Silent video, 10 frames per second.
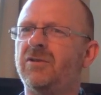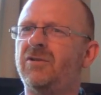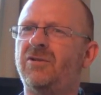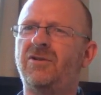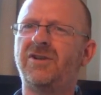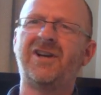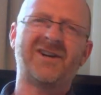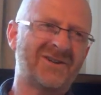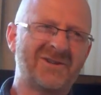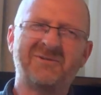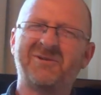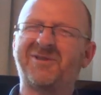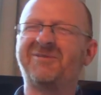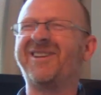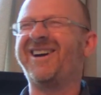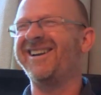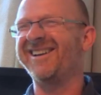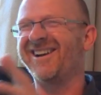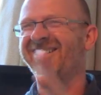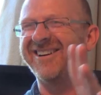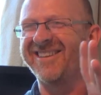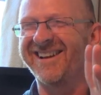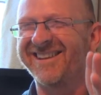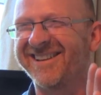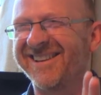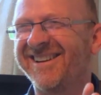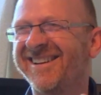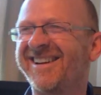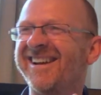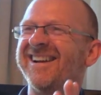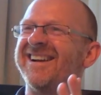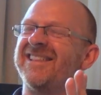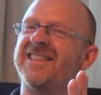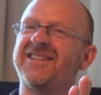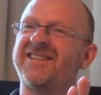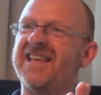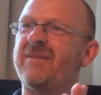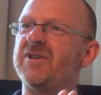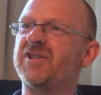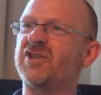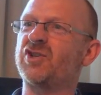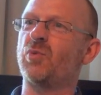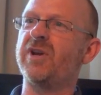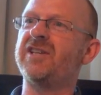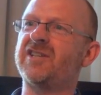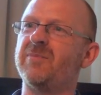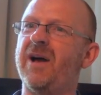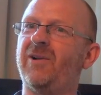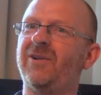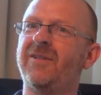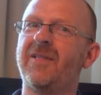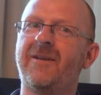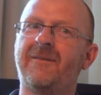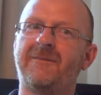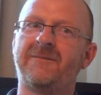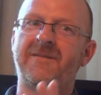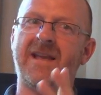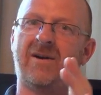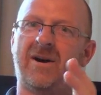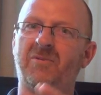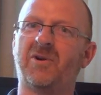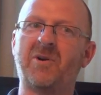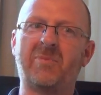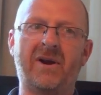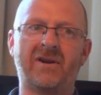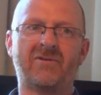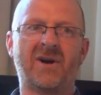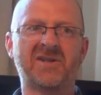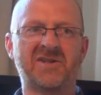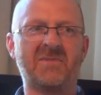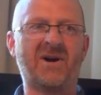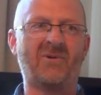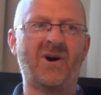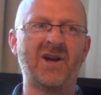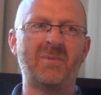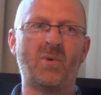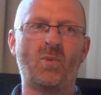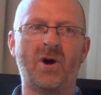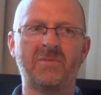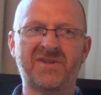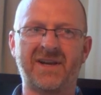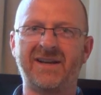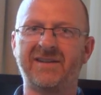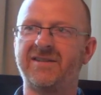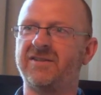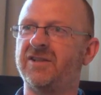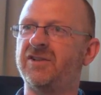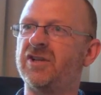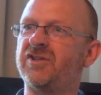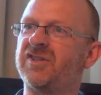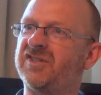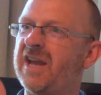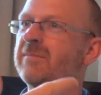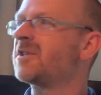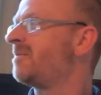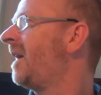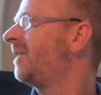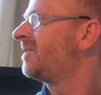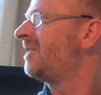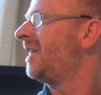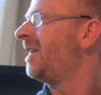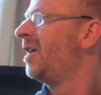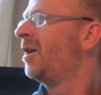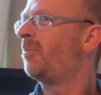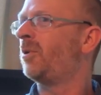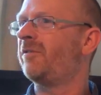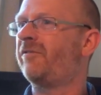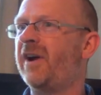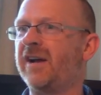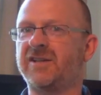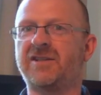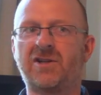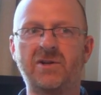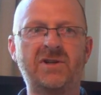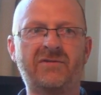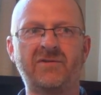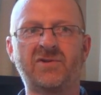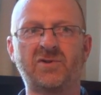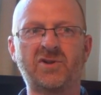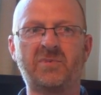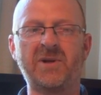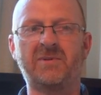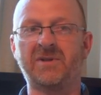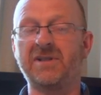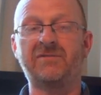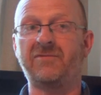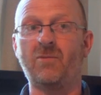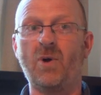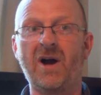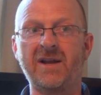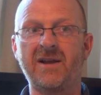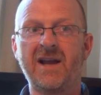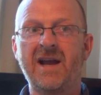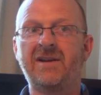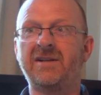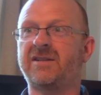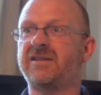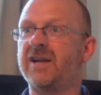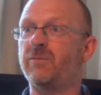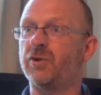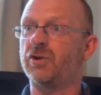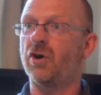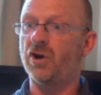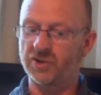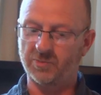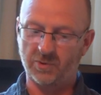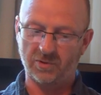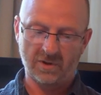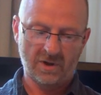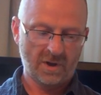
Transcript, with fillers: "Oh yeah, I could do some of that," you know. They're, they're like, that to them, it's a sweet smell now, I'm not comparing Christ to marijuana, but what I'm saying is it's, the same smell, isn't it? But it affects two different sorts of people in a different way. And it's the same with the gospel.